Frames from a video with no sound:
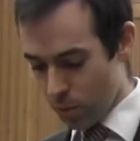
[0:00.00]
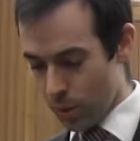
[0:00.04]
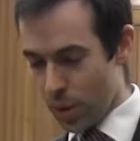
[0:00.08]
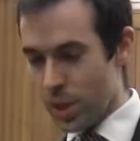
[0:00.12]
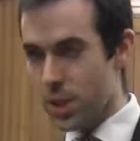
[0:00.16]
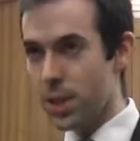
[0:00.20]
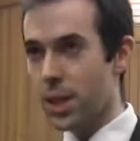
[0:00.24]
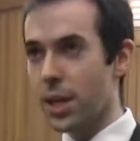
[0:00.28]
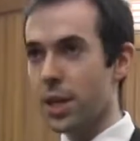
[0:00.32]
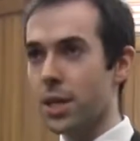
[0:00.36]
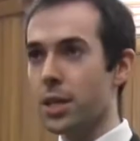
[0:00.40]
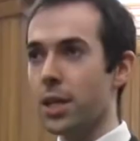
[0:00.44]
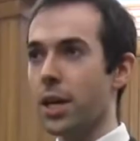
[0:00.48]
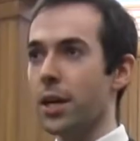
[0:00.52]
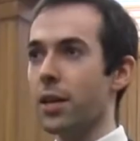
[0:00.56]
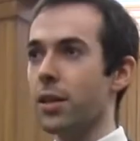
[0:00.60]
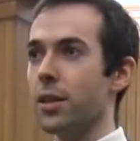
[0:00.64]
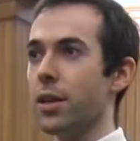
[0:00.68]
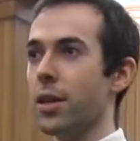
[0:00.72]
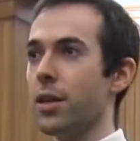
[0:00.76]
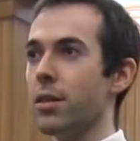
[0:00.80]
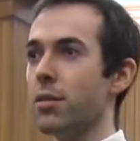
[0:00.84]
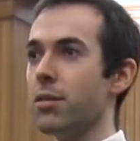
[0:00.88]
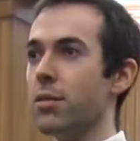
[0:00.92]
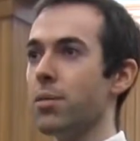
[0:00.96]
with his legs like
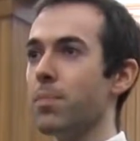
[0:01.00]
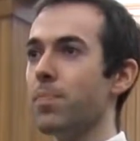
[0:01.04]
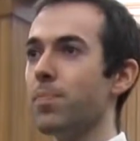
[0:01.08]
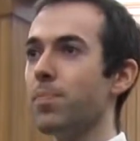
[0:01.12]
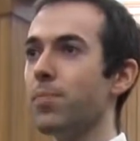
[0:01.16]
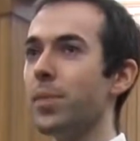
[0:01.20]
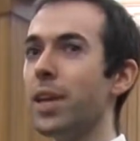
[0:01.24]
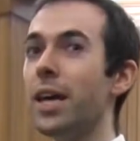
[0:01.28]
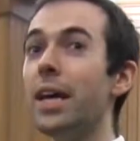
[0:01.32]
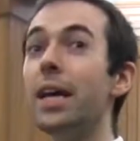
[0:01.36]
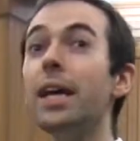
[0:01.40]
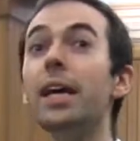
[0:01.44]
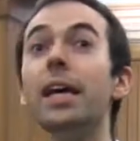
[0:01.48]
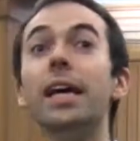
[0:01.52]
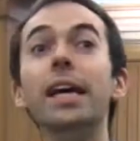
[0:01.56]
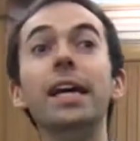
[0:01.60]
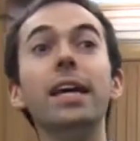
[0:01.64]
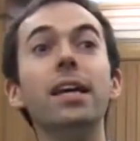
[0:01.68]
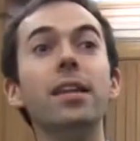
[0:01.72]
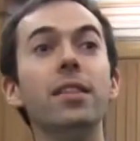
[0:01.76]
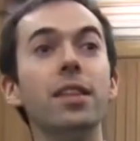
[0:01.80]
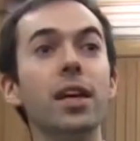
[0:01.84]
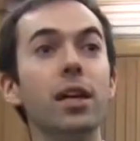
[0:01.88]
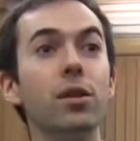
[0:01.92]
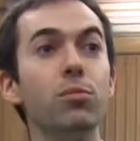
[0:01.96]
that.
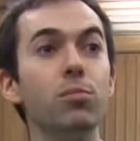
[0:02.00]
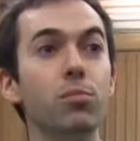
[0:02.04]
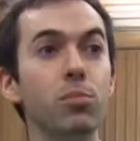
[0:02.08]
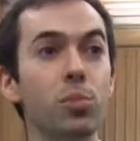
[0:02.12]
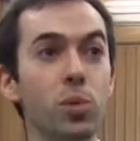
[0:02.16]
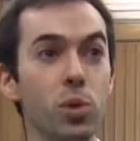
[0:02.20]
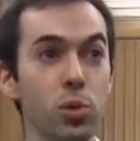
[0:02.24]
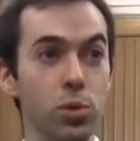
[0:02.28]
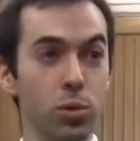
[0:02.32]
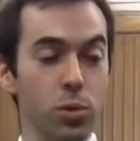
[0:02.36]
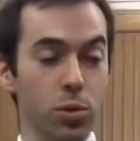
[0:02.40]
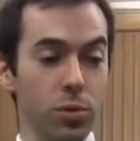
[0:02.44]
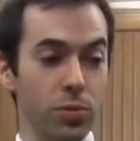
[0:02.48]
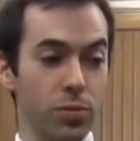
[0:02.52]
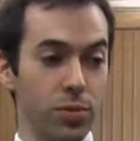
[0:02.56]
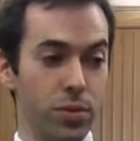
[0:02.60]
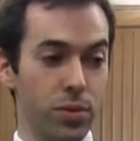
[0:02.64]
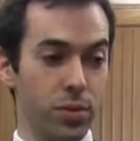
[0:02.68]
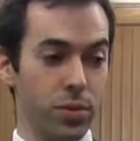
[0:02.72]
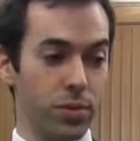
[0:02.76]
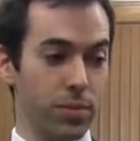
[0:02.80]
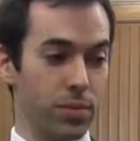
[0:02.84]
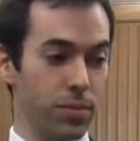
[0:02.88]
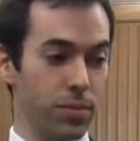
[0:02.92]
He then moved